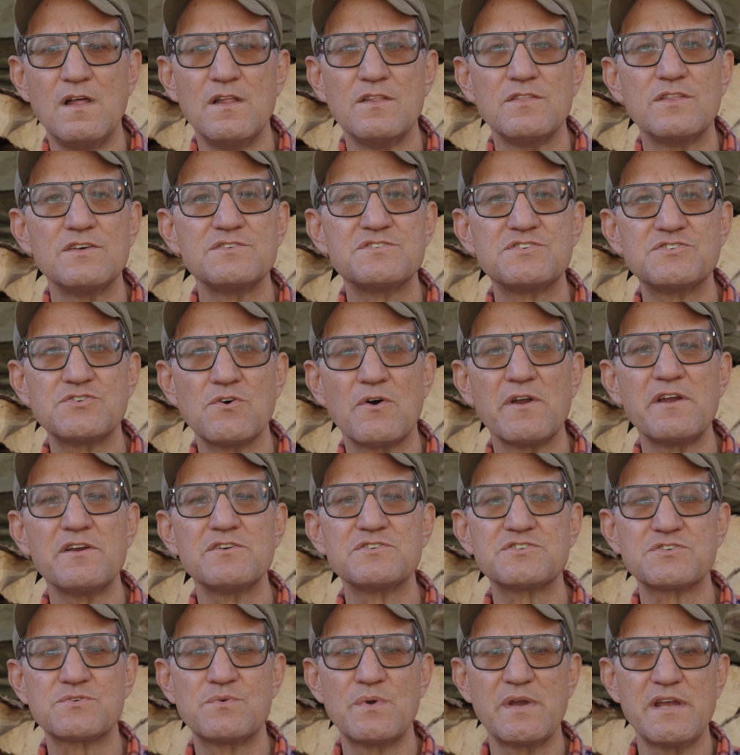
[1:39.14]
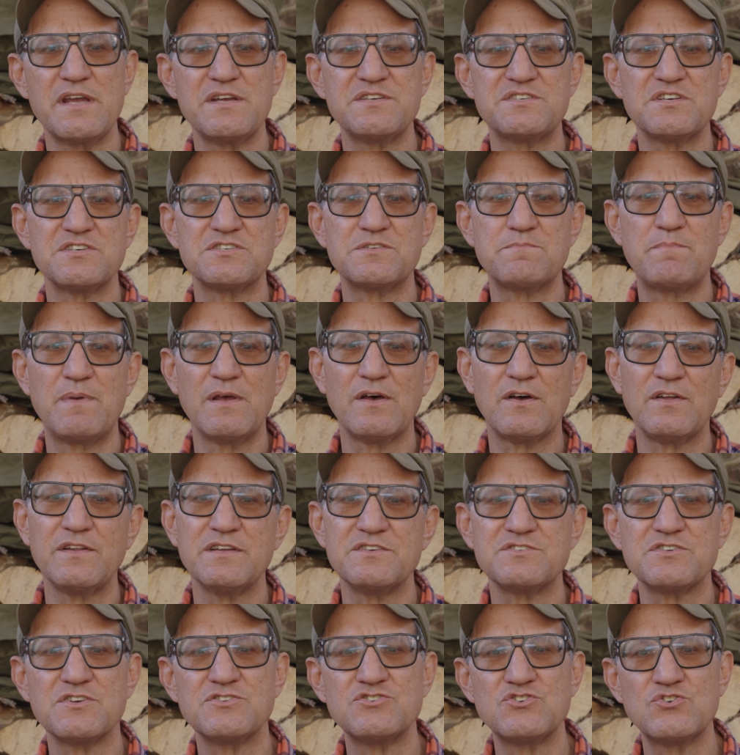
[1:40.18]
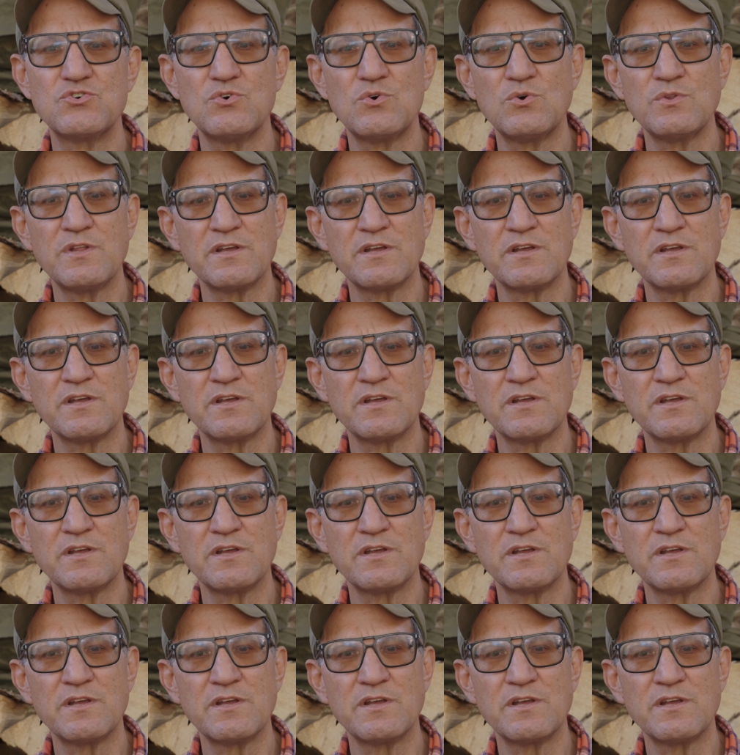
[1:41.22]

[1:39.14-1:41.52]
The Sawyer Squeeze is built as a tool